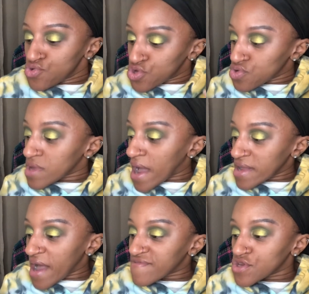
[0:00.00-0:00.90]
do not
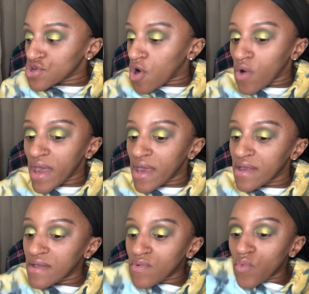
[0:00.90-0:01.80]
have to go
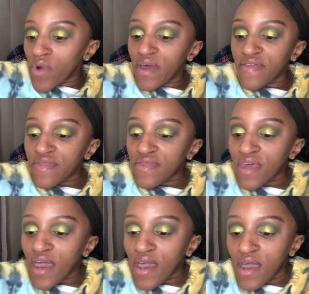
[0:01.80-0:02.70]
in with
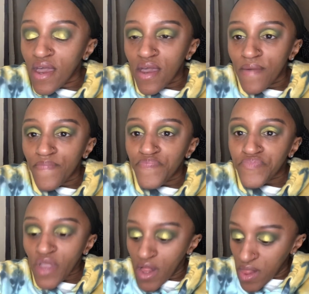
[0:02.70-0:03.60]
a
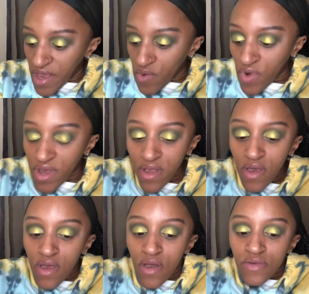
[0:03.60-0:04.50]
liquid.
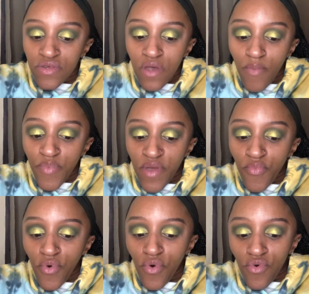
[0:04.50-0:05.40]
Some
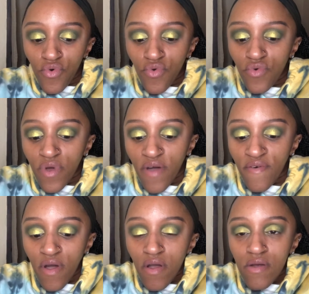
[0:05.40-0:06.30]
people who
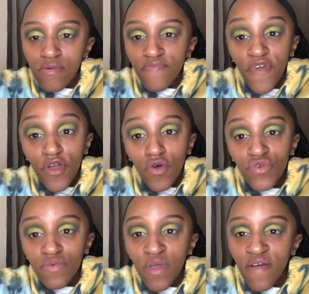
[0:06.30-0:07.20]
are very close
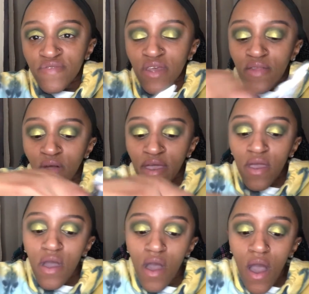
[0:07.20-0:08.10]
to me have said, like,
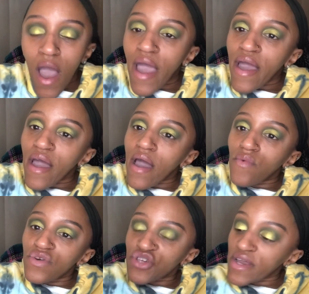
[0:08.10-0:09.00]
I
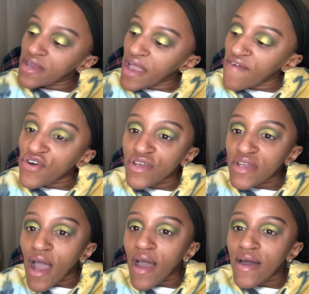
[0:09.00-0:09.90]
wish I didn't have hooded
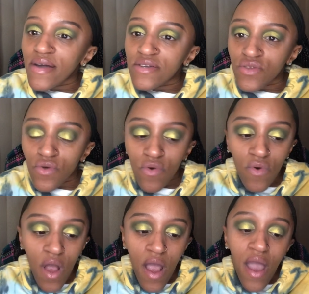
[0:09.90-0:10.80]
eyes.
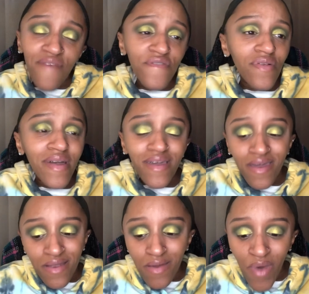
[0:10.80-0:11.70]
I feel like
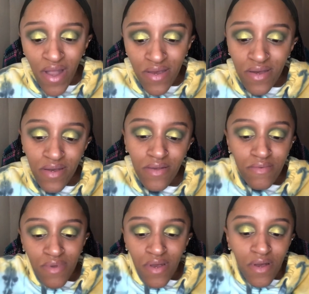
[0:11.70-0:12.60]
anybody
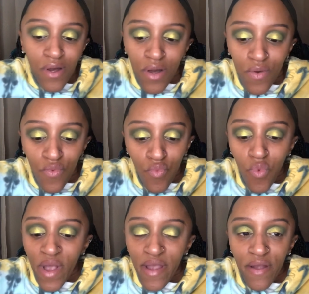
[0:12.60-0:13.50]
can
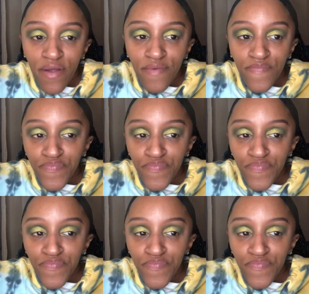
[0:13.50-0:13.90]
wear